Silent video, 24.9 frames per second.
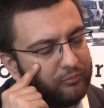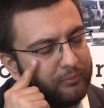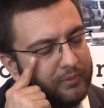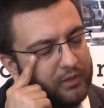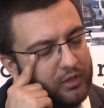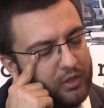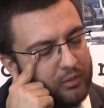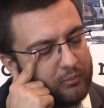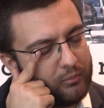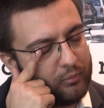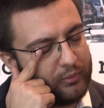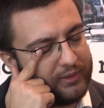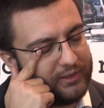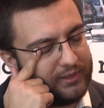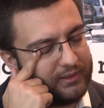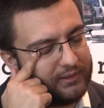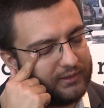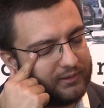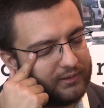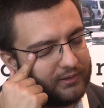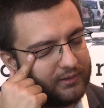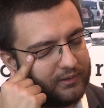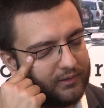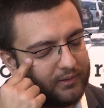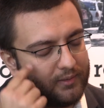dome with
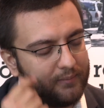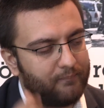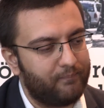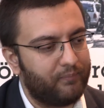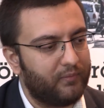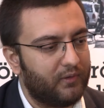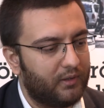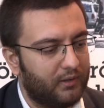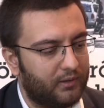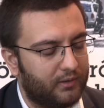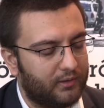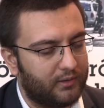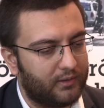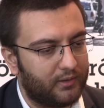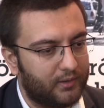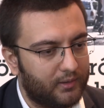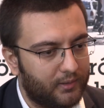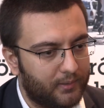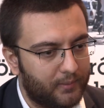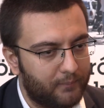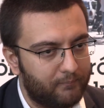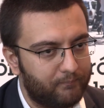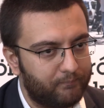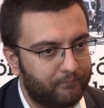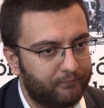
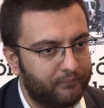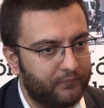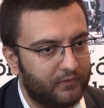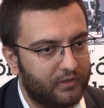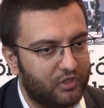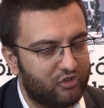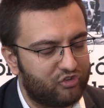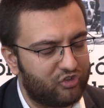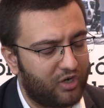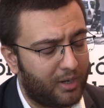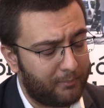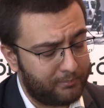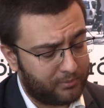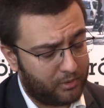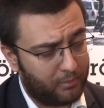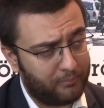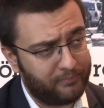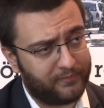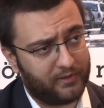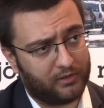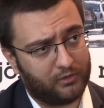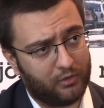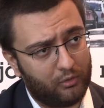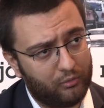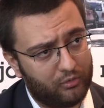the Sharp Dome
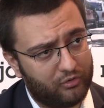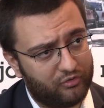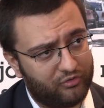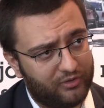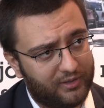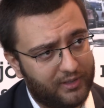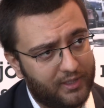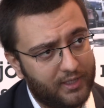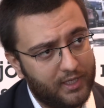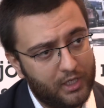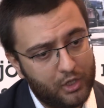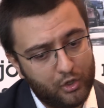technology,